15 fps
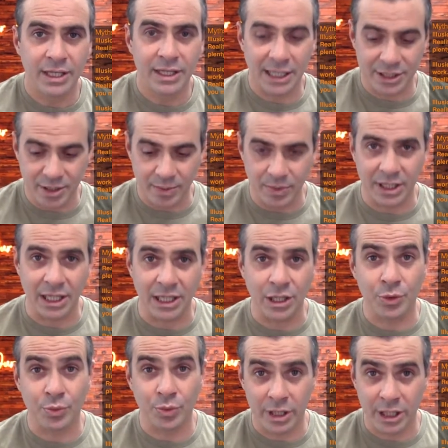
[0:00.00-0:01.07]
that's something that
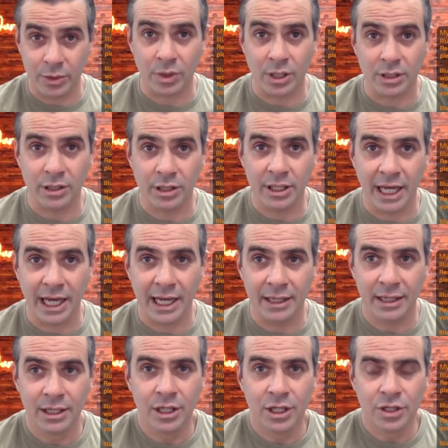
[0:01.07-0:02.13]
you really want to look at.
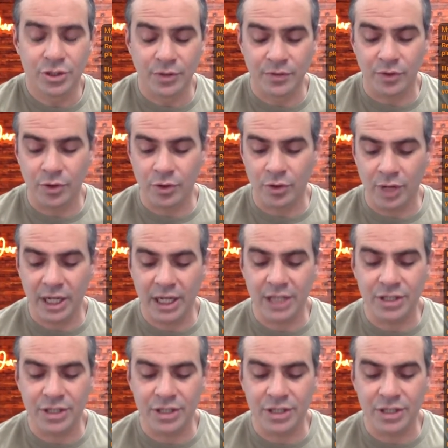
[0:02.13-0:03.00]
So if you're creating